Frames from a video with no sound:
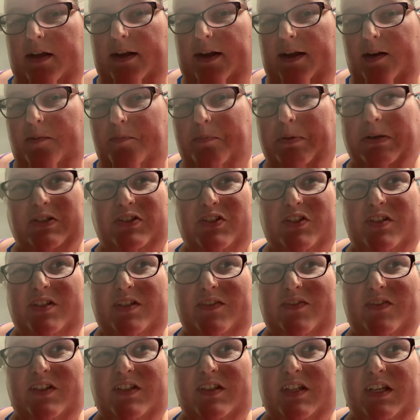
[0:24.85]
I got a bunch of
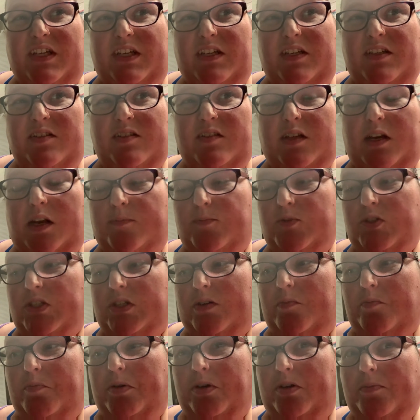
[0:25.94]
different things and I'm just
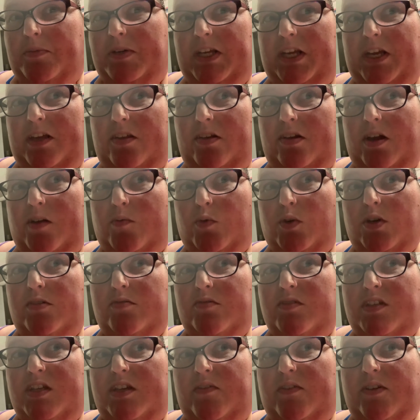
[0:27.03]
gonna put them together and we're
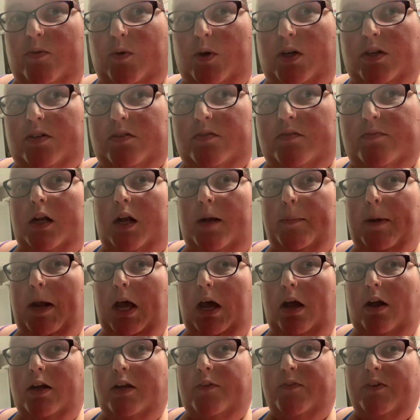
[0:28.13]
gonna see if it works. Come
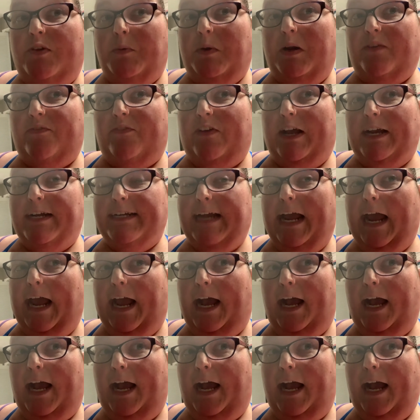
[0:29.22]
along if you wanna find out.